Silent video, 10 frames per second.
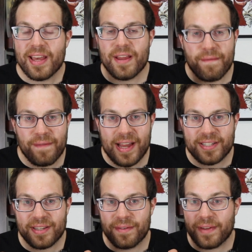
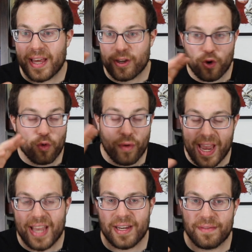inventive, and
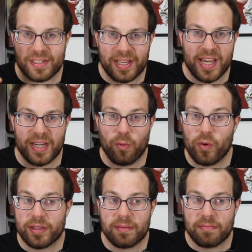creative scene
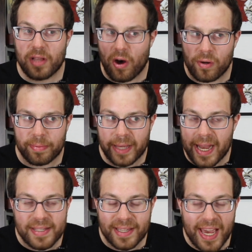with all
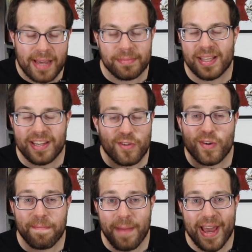kinds of games that you
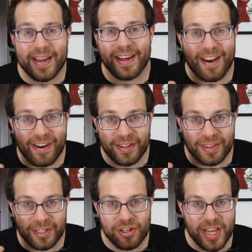can make on
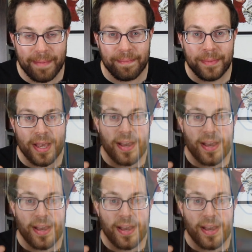the cheap.